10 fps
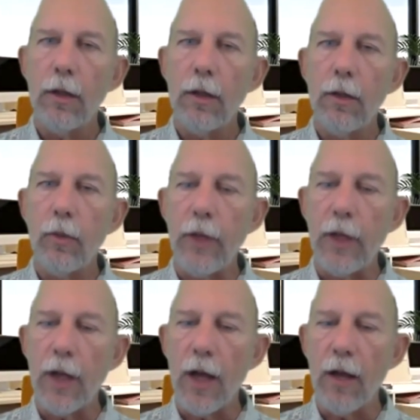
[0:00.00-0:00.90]
We
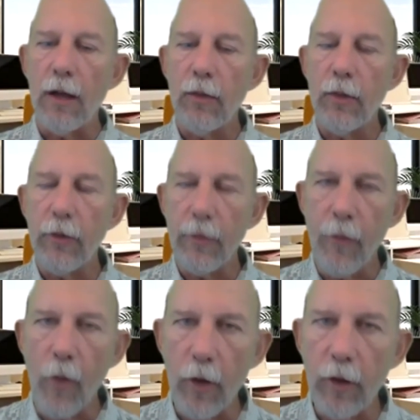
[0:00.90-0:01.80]

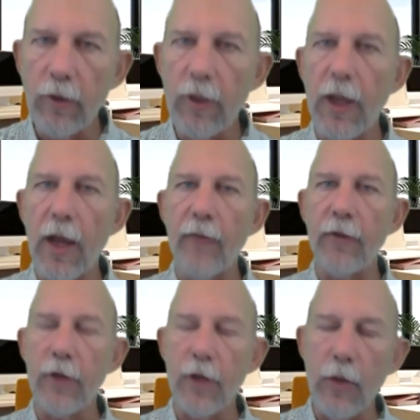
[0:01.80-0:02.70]
reported to the
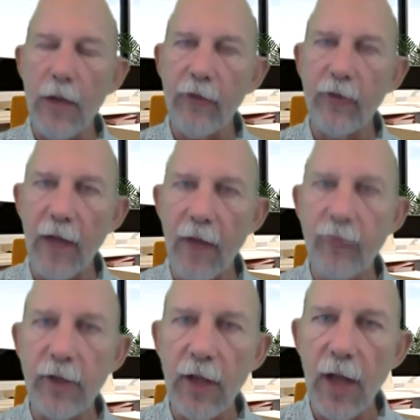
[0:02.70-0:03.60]
US
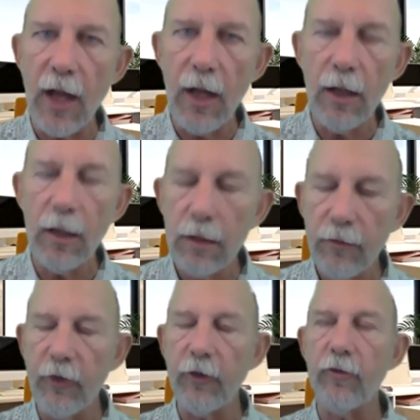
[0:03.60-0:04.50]
FDA,
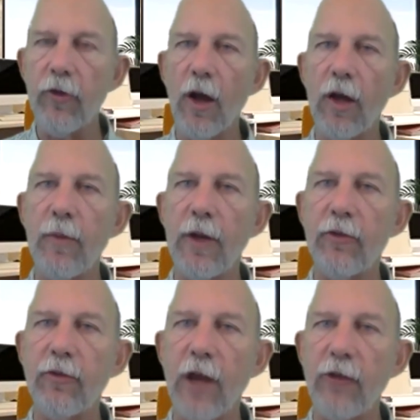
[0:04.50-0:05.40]
Food and Drug
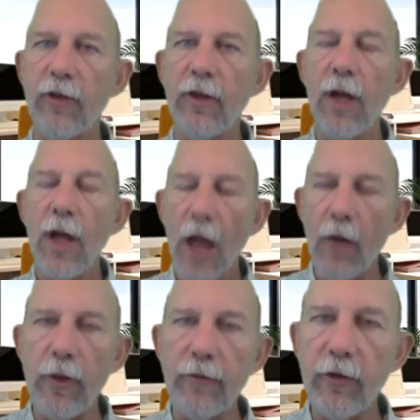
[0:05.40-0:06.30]
Administration, hey,
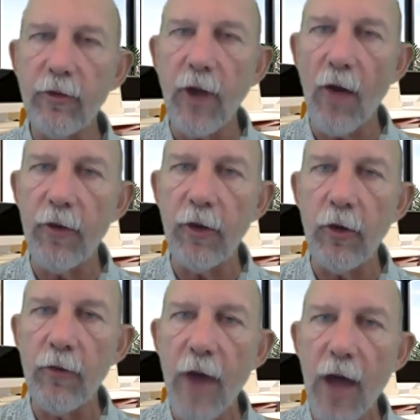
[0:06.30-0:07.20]
we discovered a
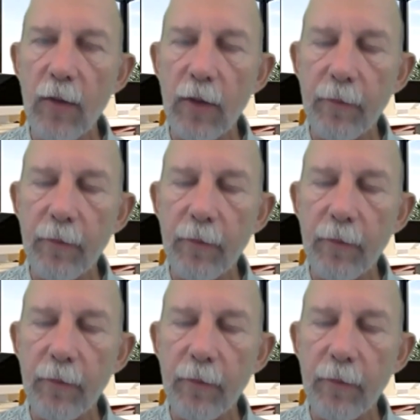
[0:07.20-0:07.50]
new vitamin.